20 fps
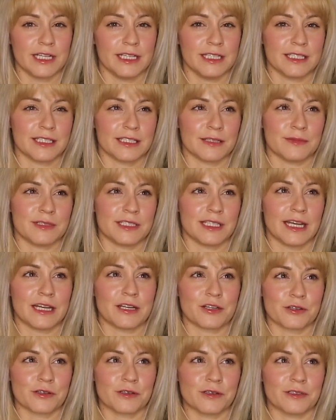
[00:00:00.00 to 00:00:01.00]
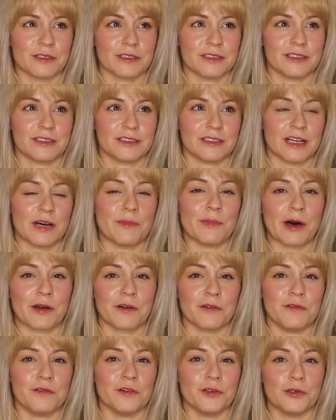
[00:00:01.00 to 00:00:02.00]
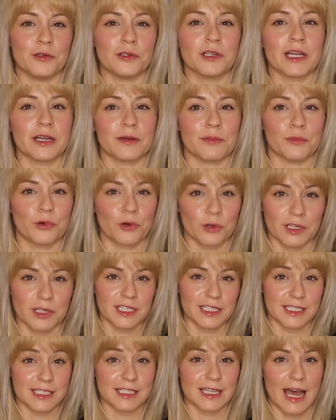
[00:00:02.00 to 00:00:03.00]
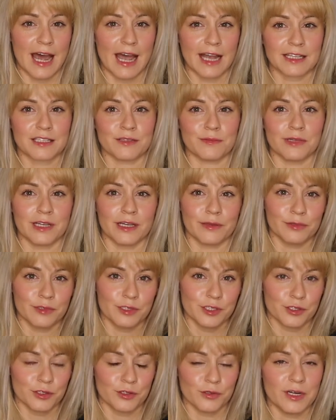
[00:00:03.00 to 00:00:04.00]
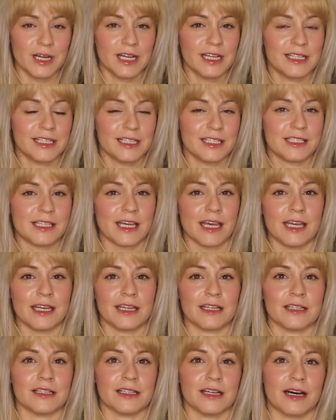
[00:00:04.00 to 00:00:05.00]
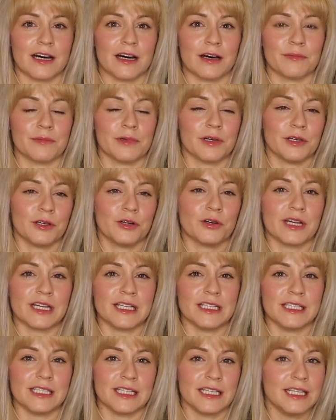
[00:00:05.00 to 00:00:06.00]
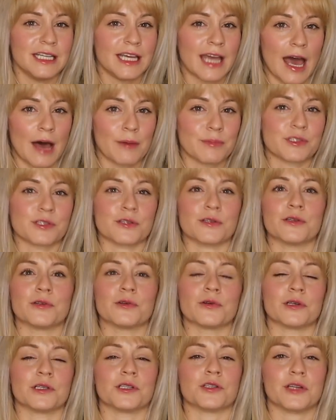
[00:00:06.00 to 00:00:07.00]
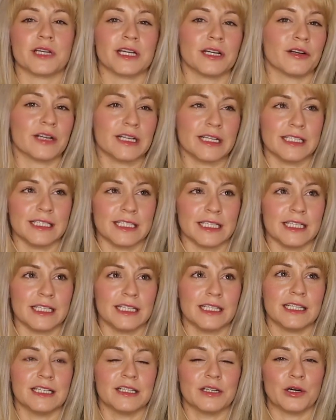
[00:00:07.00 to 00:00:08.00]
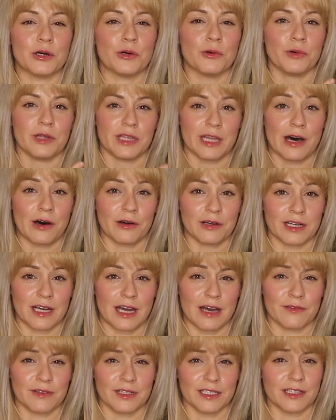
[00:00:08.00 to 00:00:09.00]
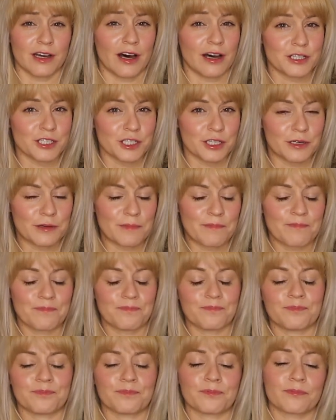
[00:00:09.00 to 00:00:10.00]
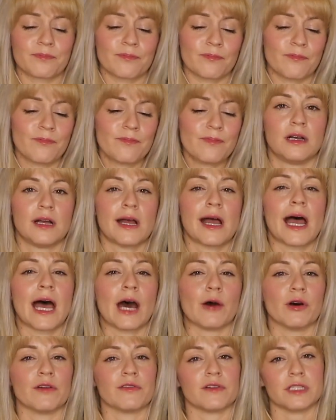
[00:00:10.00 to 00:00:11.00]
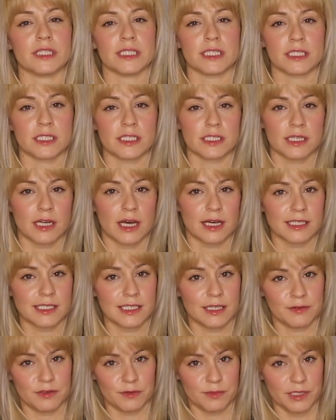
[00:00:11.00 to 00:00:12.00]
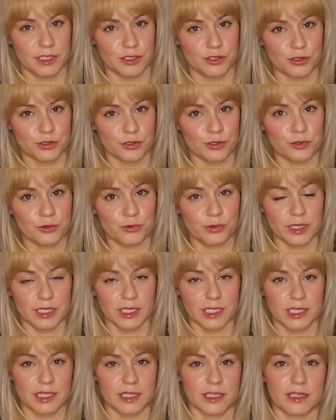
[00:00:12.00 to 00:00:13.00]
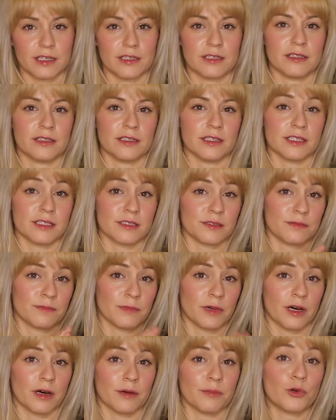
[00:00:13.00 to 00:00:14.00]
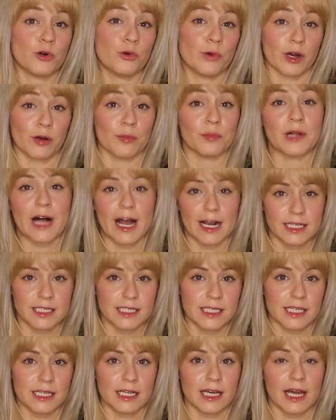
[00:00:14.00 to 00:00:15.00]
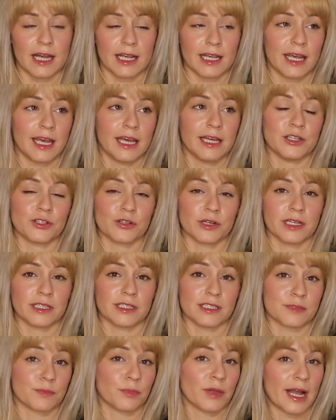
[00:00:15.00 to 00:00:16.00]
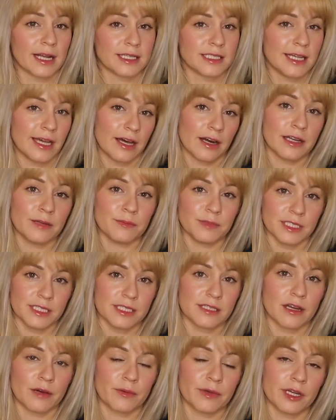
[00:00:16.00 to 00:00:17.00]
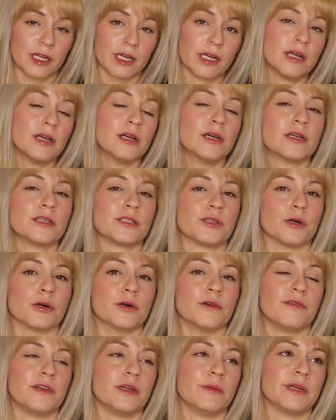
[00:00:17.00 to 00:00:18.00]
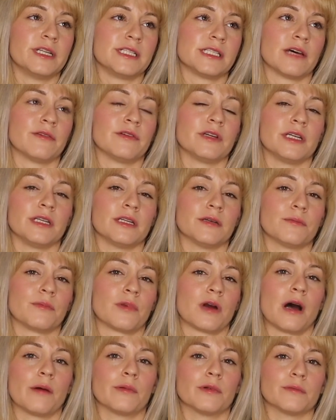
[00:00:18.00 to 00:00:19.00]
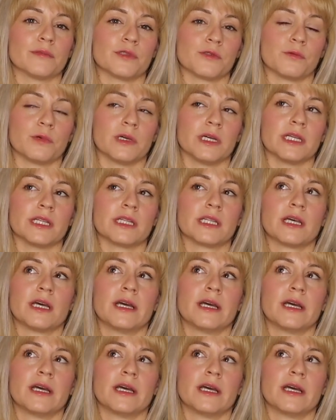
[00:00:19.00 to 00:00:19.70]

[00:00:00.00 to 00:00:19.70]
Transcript: substantial amount of food, like more a snack, to be able to take a green tea capsule or drink green tea without having nausea. However, this does not seem to be true with this Puerh black tea. I can drink this black tea on an empty stomach, so if anybody's having problems with